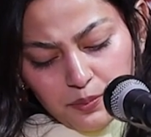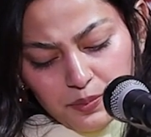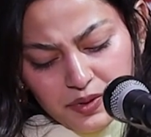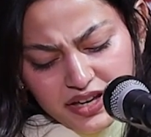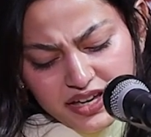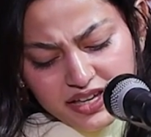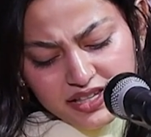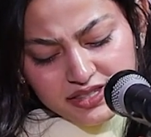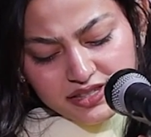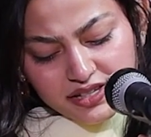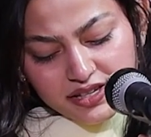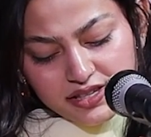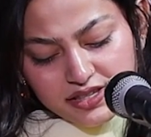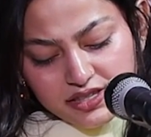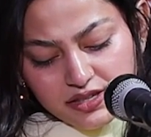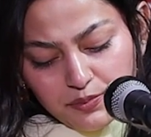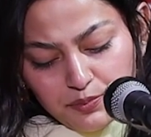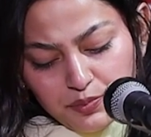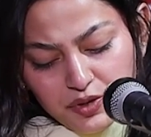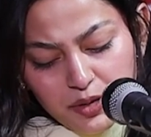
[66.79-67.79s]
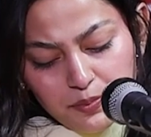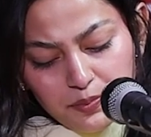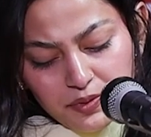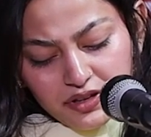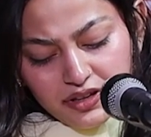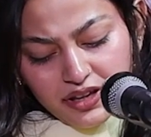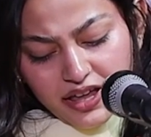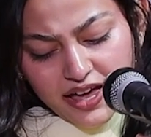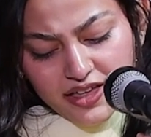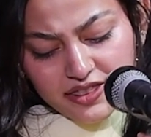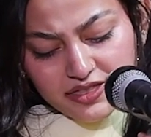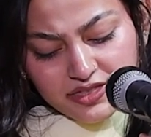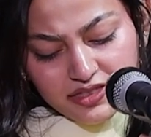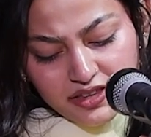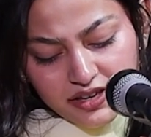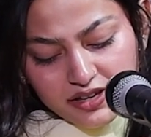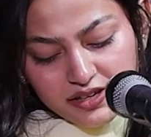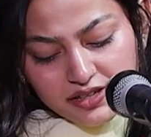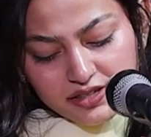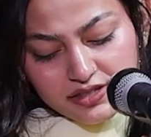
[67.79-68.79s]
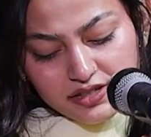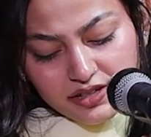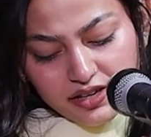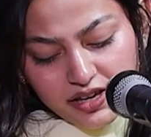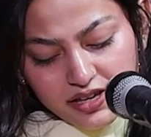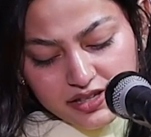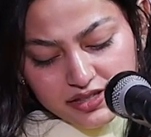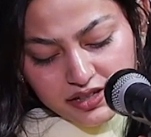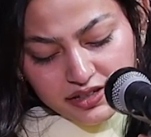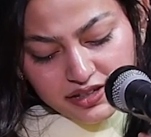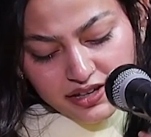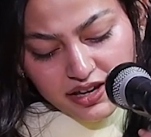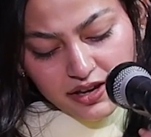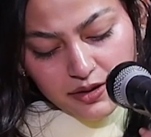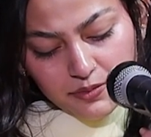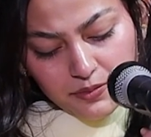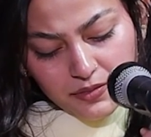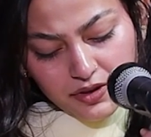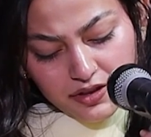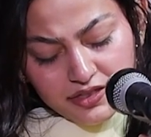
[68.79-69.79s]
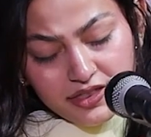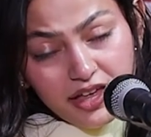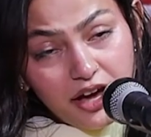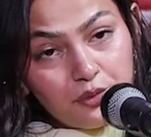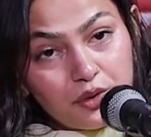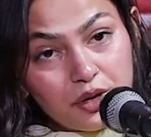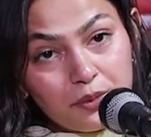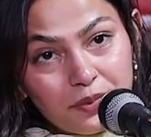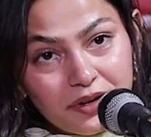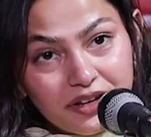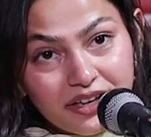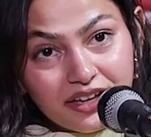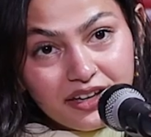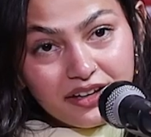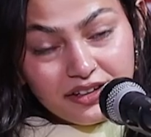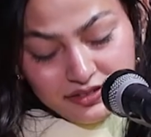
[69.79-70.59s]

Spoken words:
Places, people and things is a game that we play.